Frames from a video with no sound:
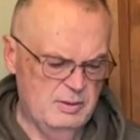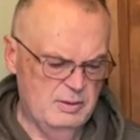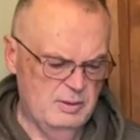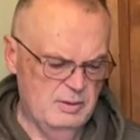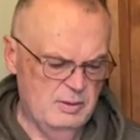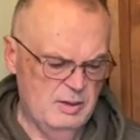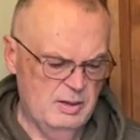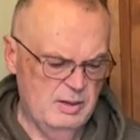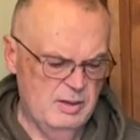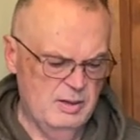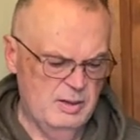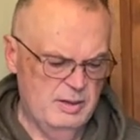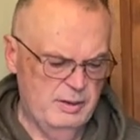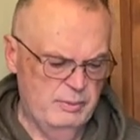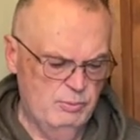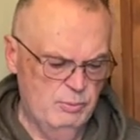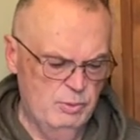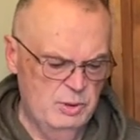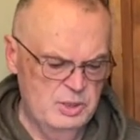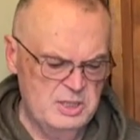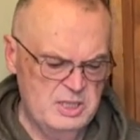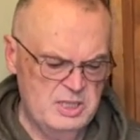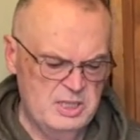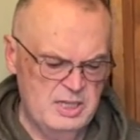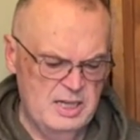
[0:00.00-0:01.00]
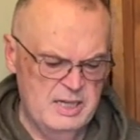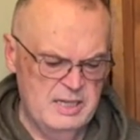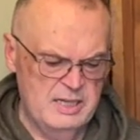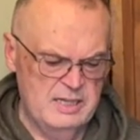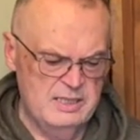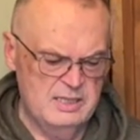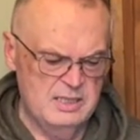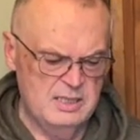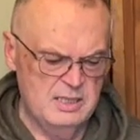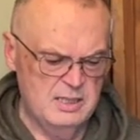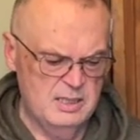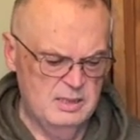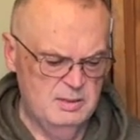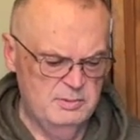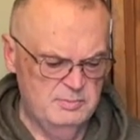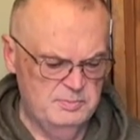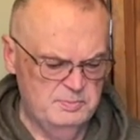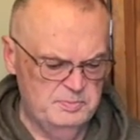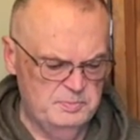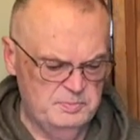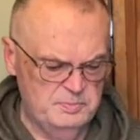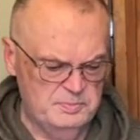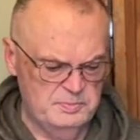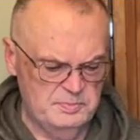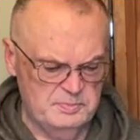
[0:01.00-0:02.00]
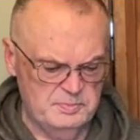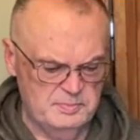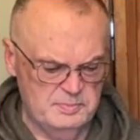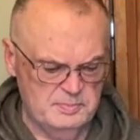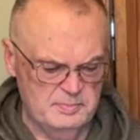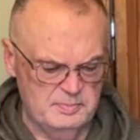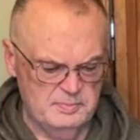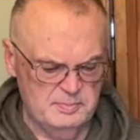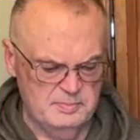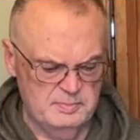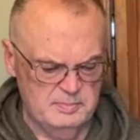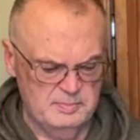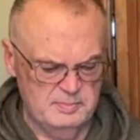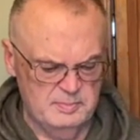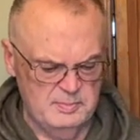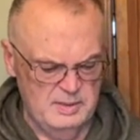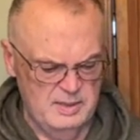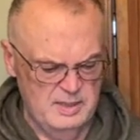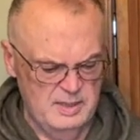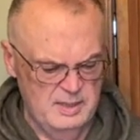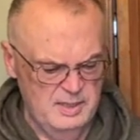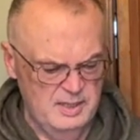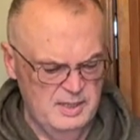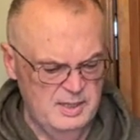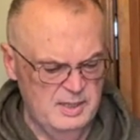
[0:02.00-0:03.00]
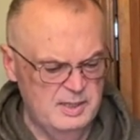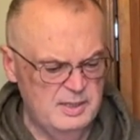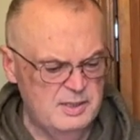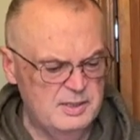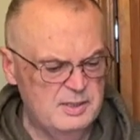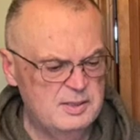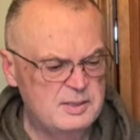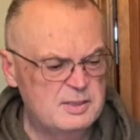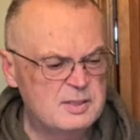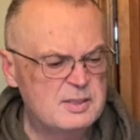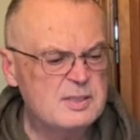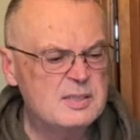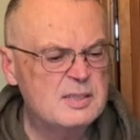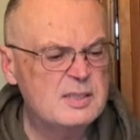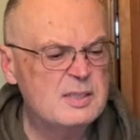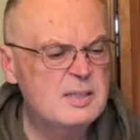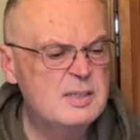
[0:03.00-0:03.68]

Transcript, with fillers: All right, one slice is